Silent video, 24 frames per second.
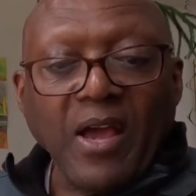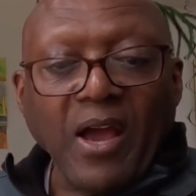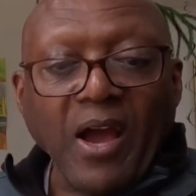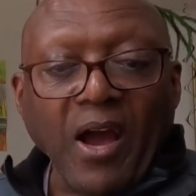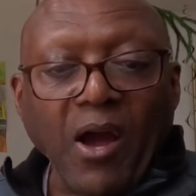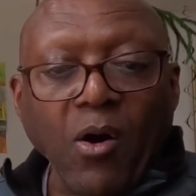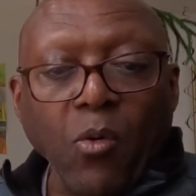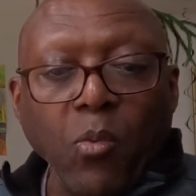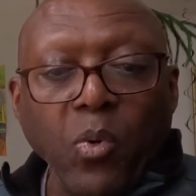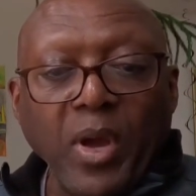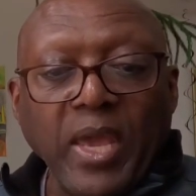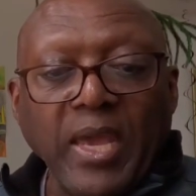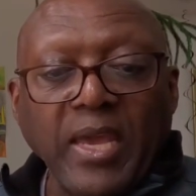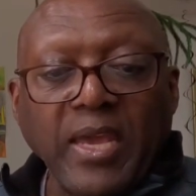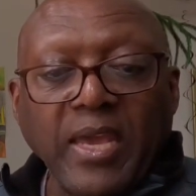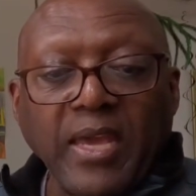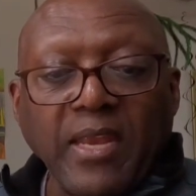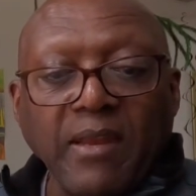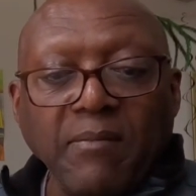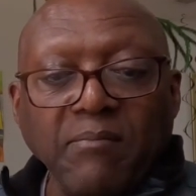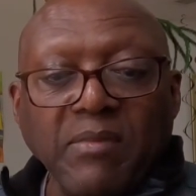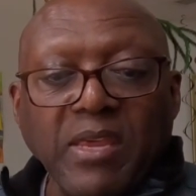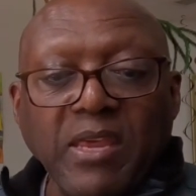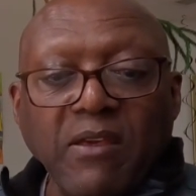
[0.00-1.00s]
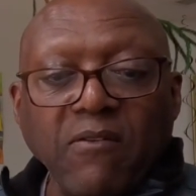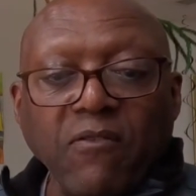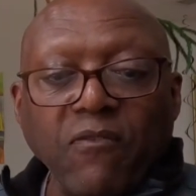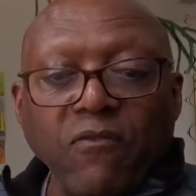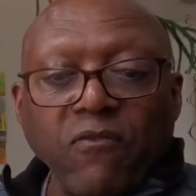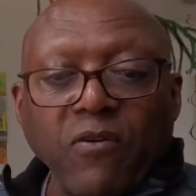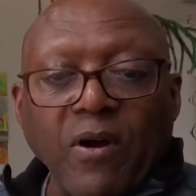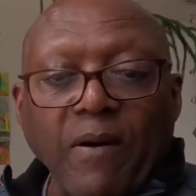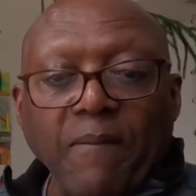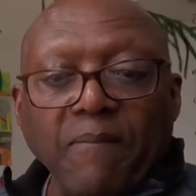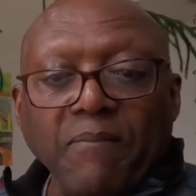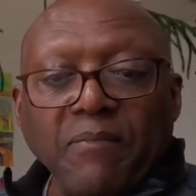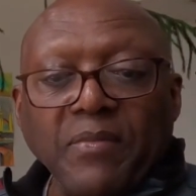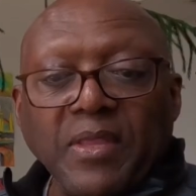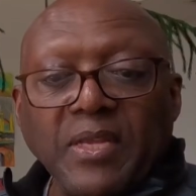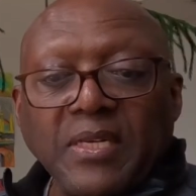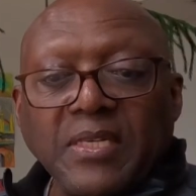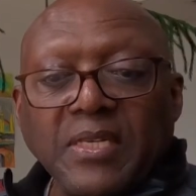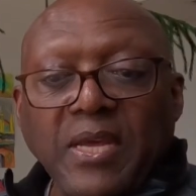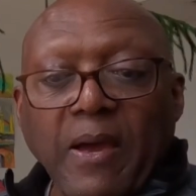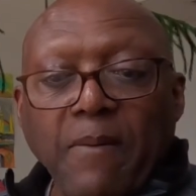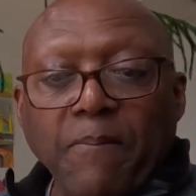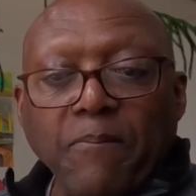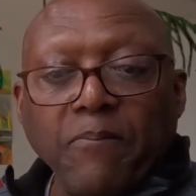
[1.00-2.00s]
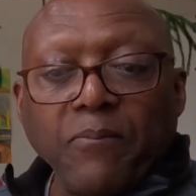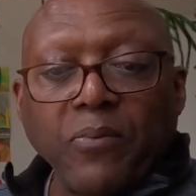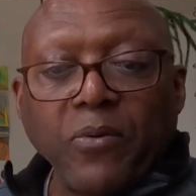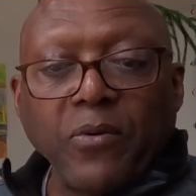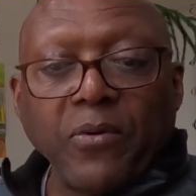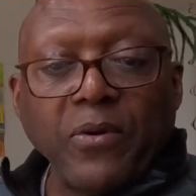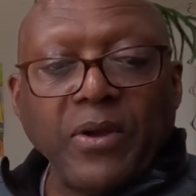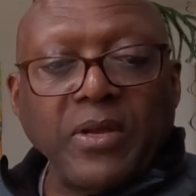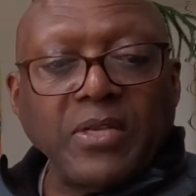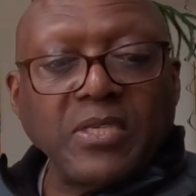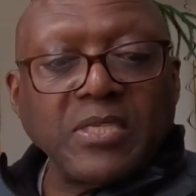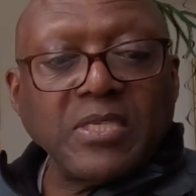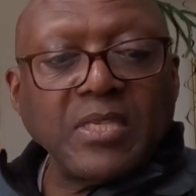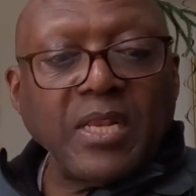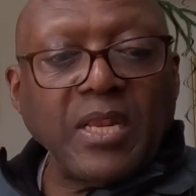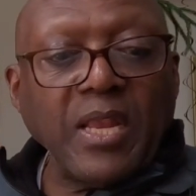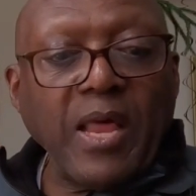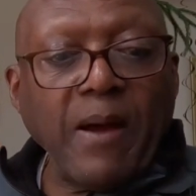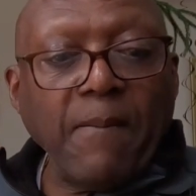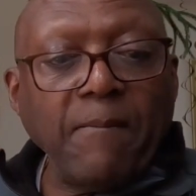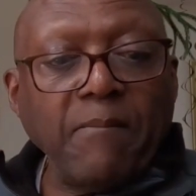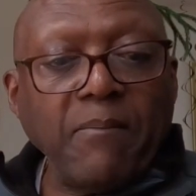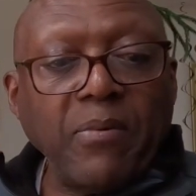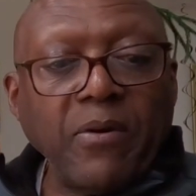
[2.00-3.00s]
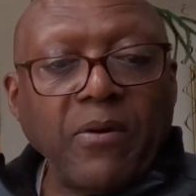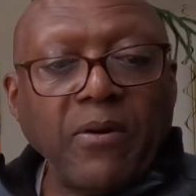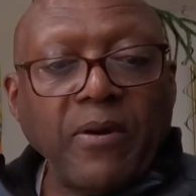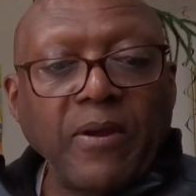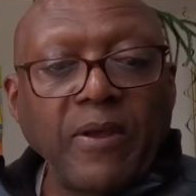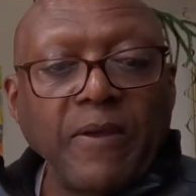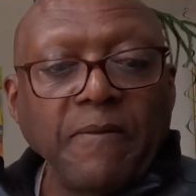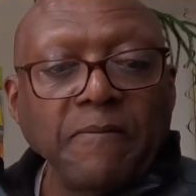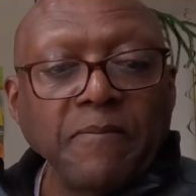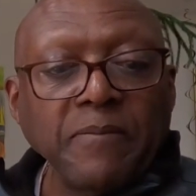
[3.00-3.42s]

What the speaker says: awakened me from the temporary slumber